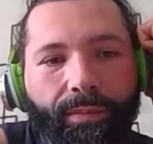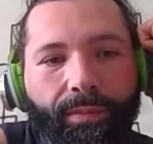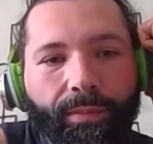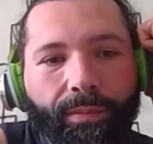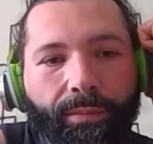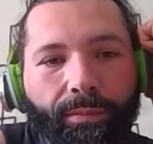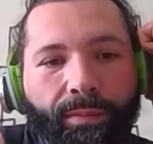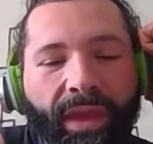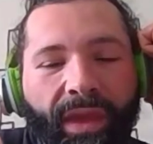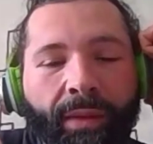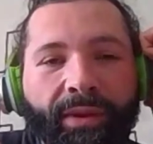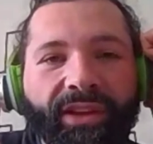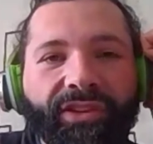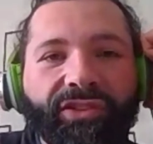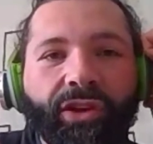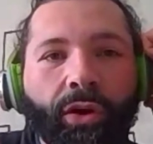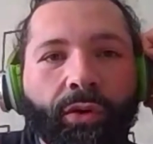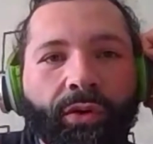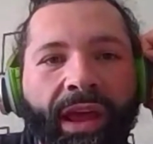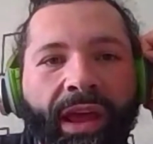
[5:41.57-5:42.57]
maybe
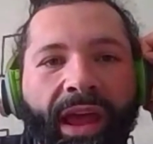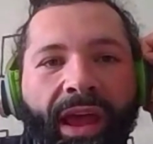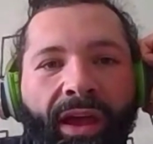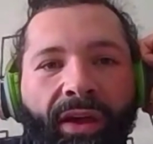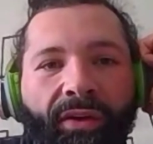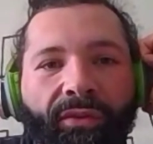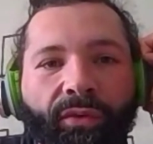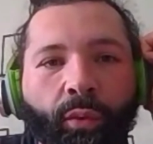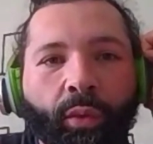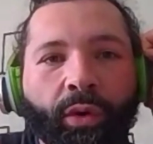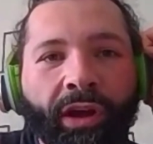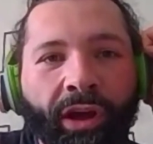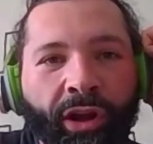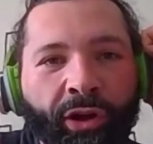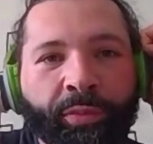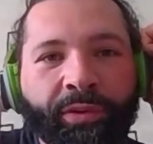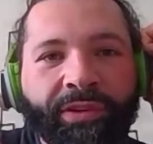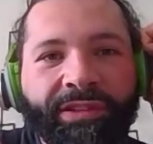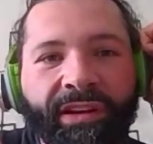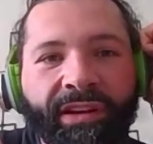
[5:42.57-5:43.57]
don't have
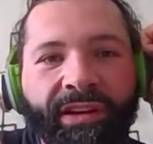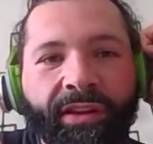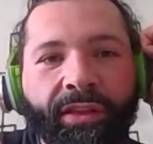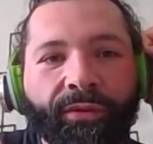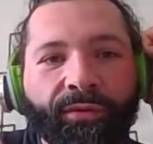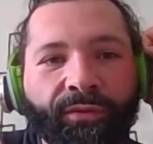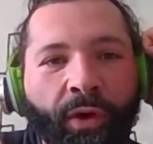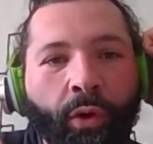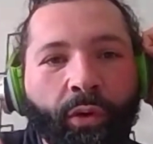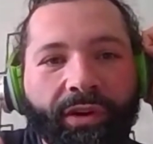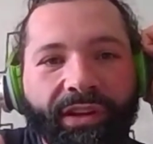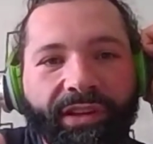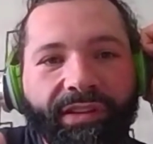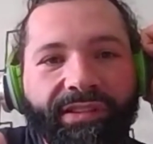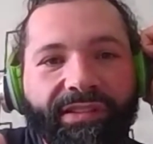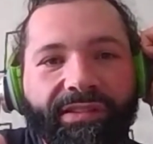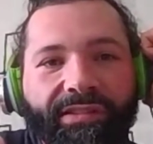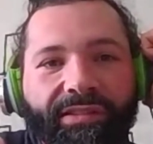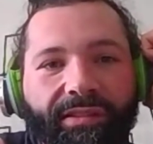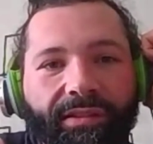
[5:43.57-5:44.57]
100% of the
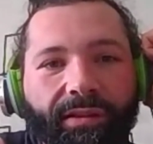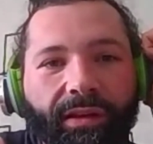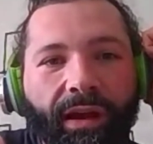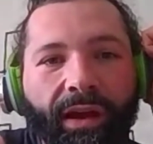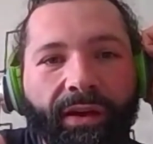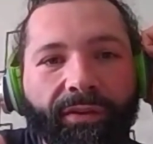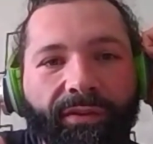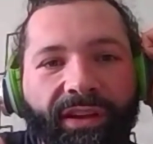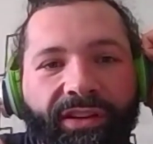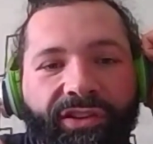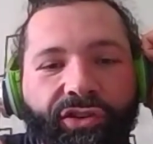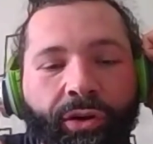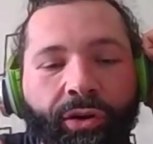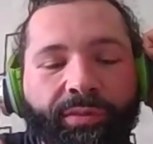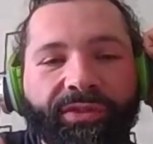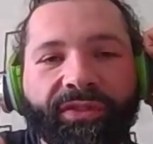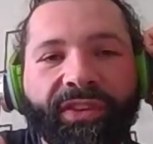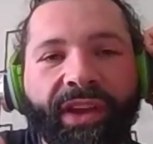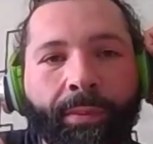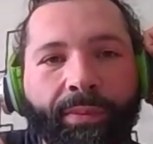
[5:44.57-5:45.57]
focus in terms
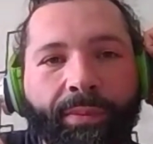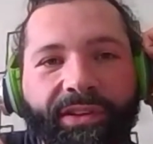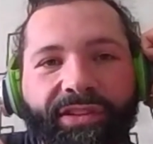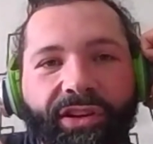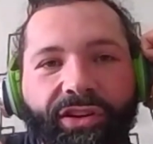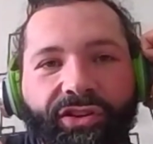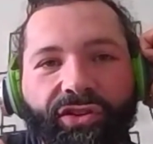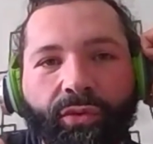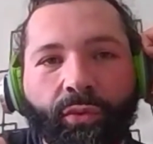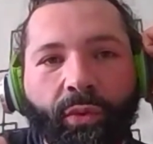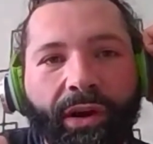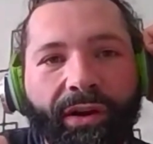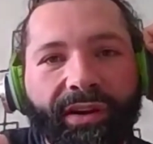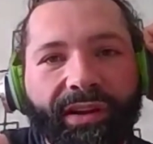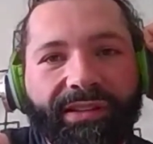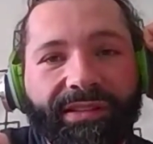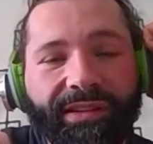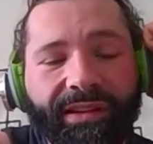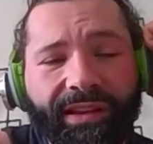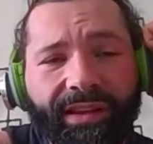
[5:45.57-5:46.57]
of competition,
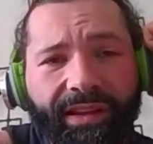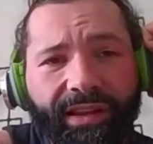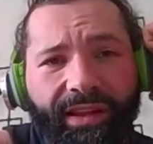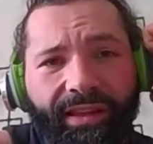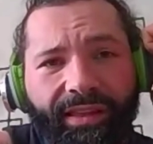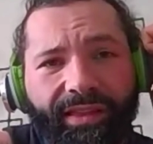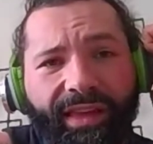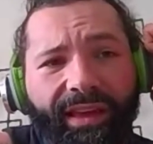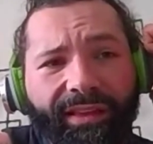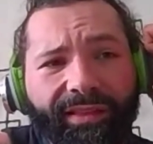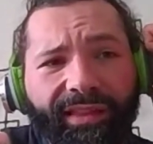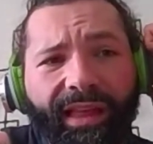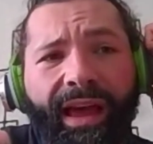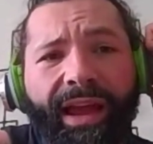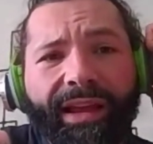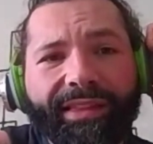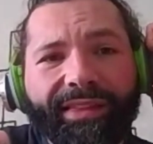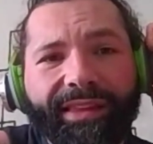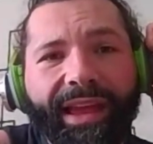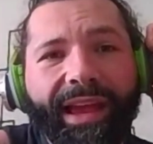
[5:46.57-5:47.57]
whereas they
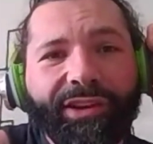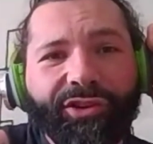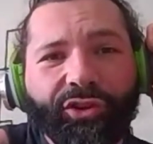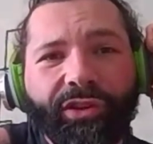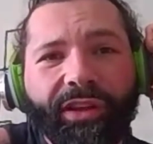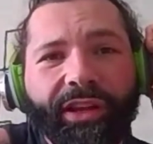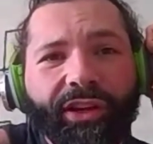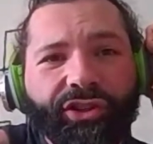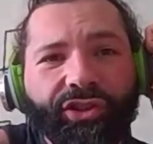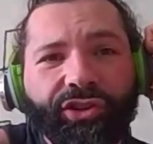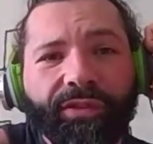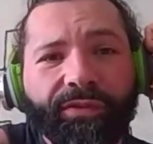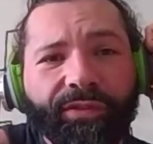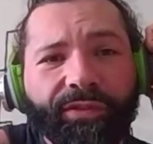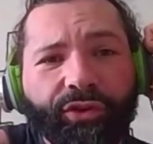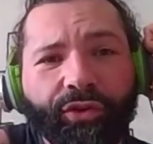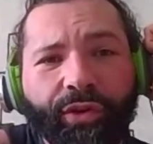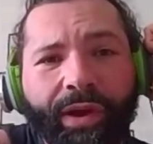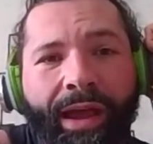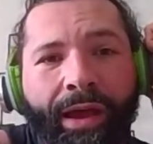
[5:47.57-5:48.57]
like the adulation of the
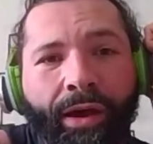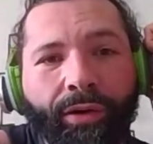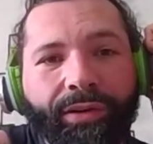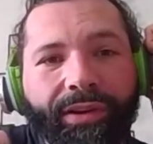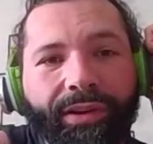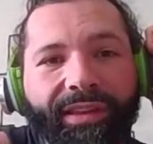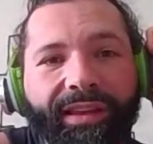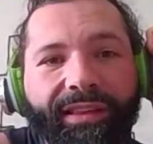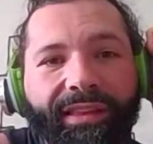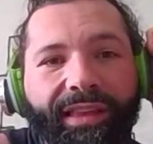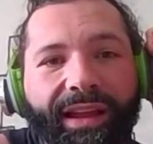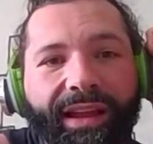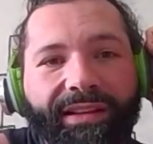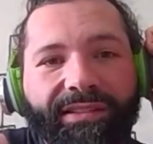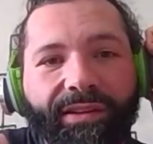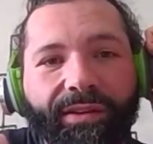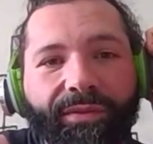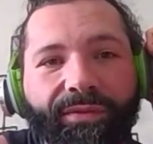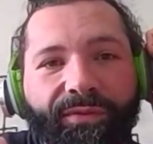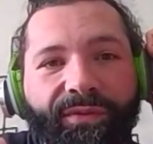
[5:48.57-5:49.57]
crowd and they like
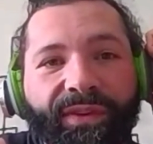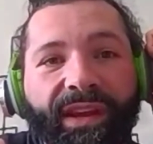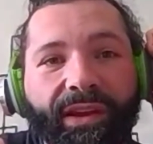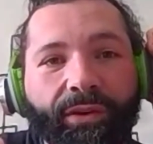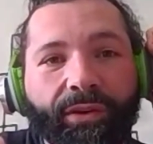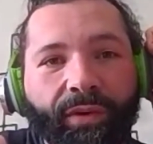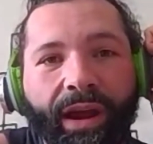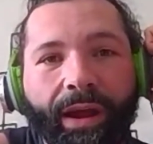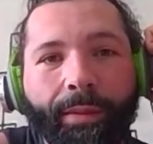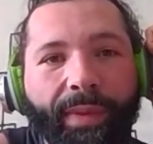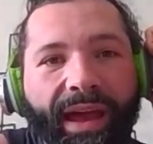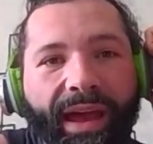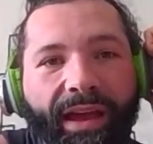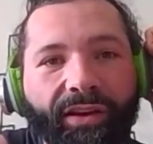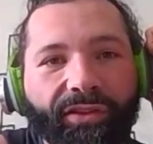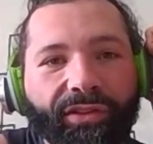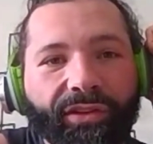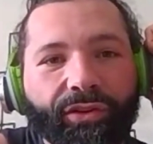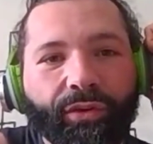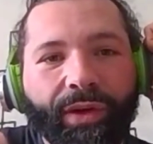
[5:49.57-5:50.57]
to feed right back
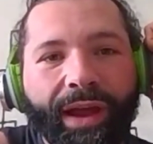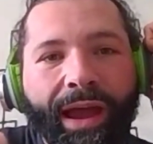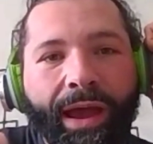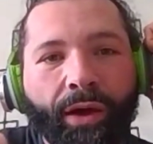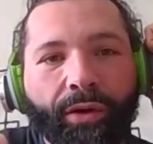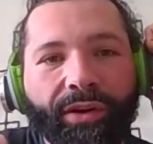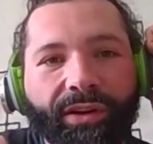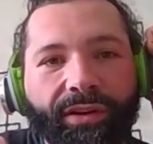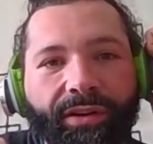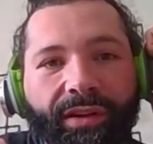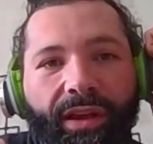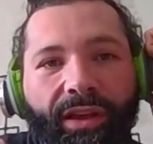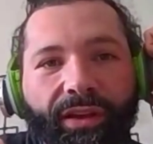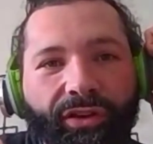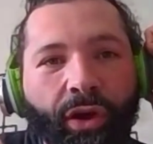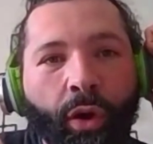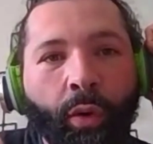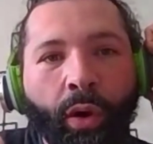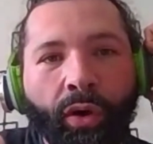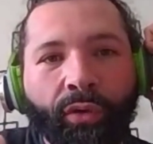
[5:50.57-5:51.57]
on the crowd and
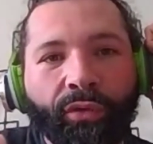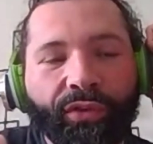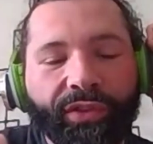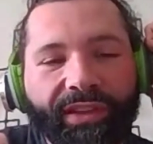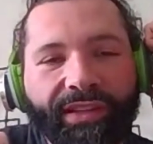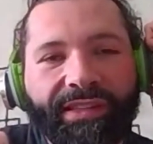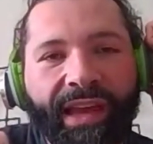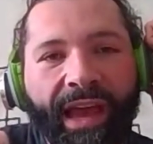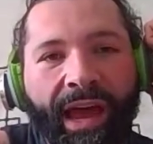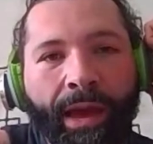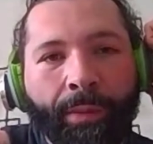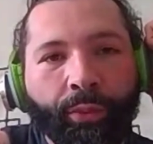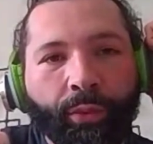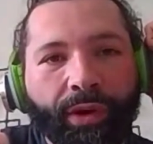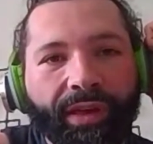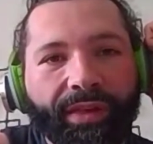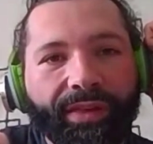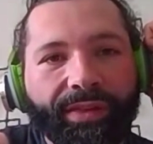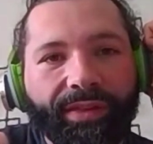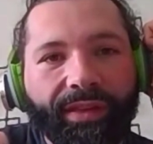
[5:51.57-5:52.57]
go over the top
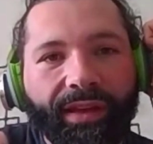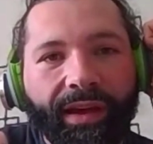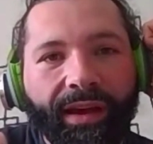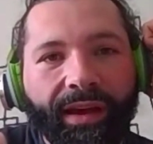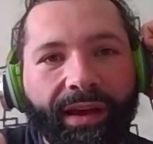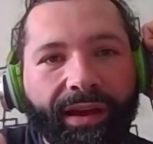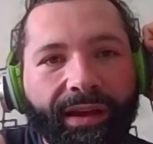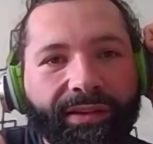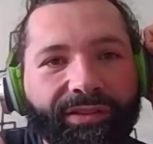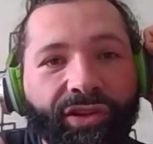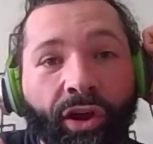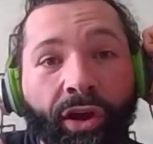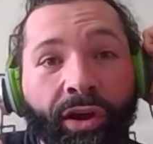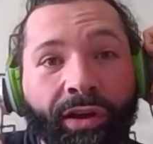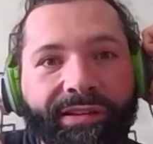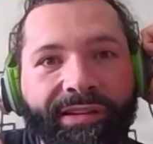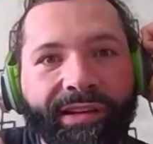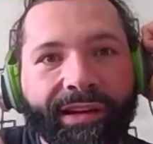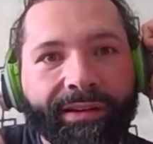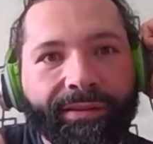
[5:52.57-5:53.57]
with
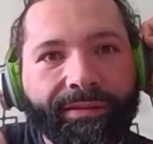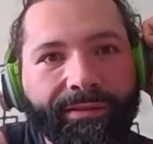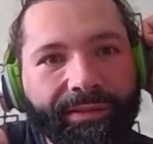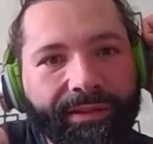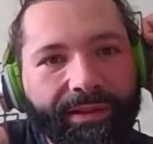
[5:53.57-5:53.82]
taunting.